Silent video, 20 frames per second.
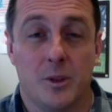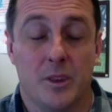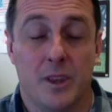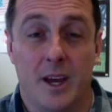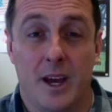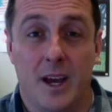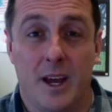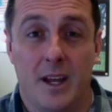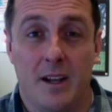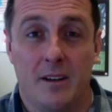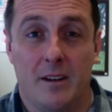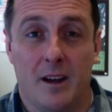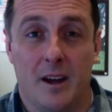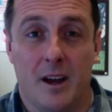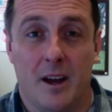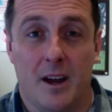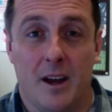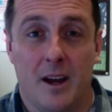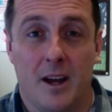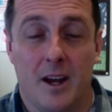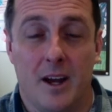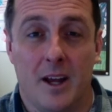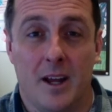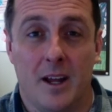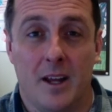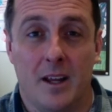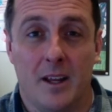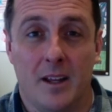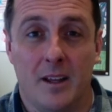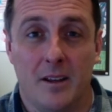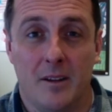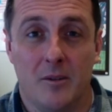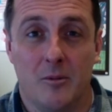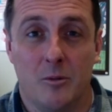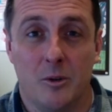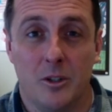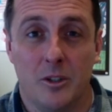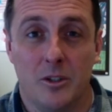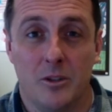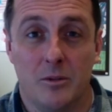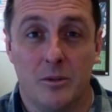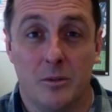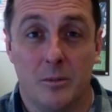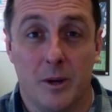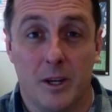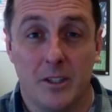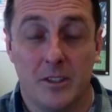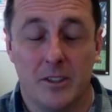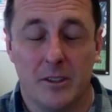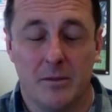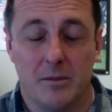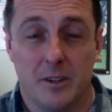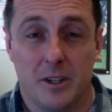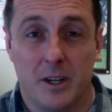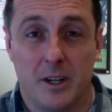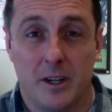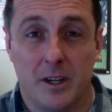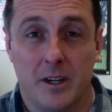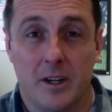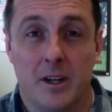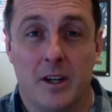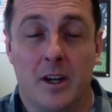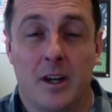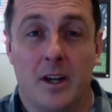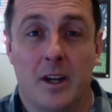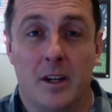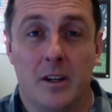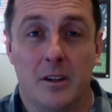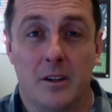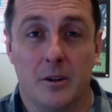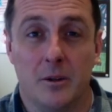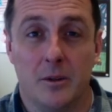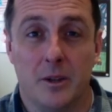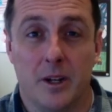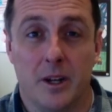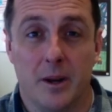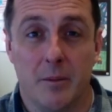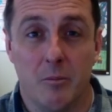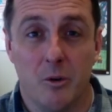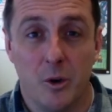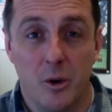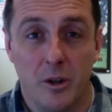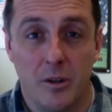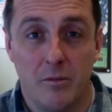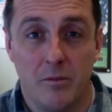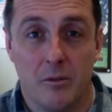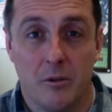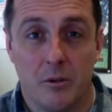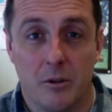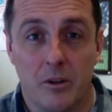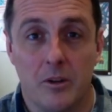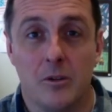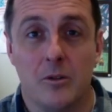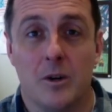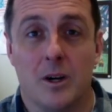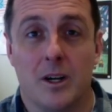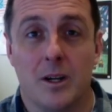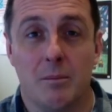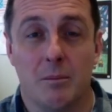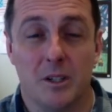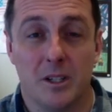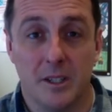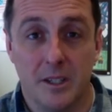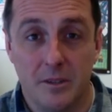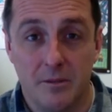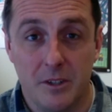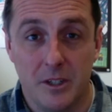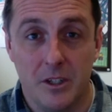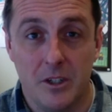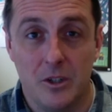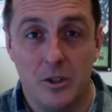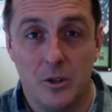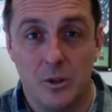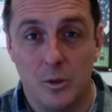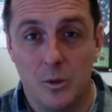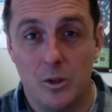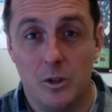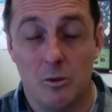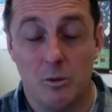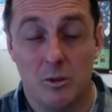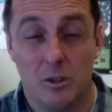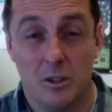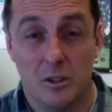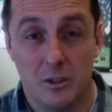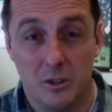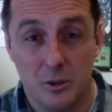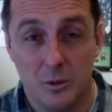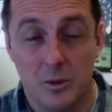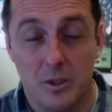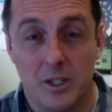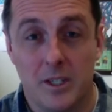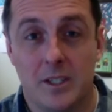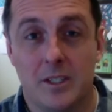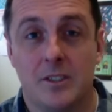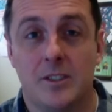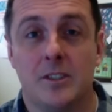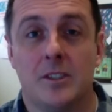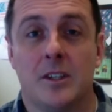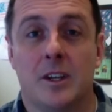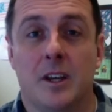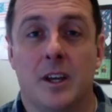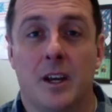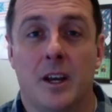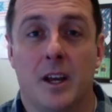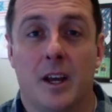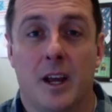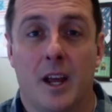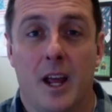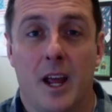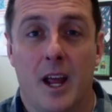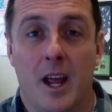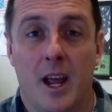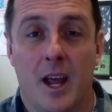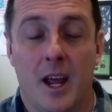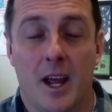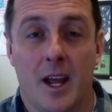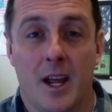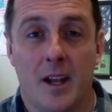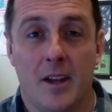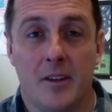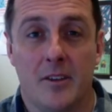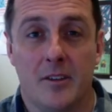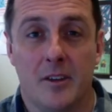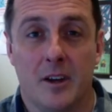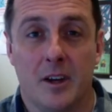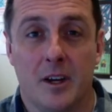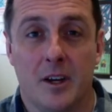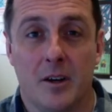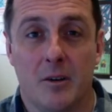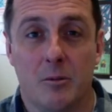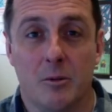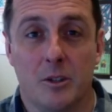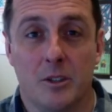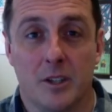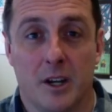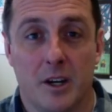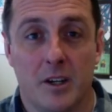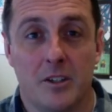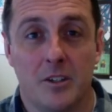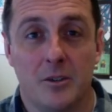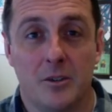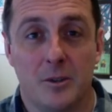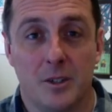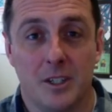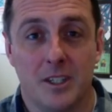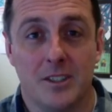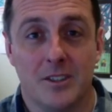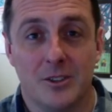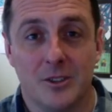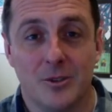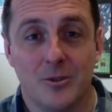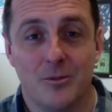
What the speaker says: that, I wish you the best of luck. Know that I'm rooting for you. I believe in you. You can do this. And we'll talk to you again soon.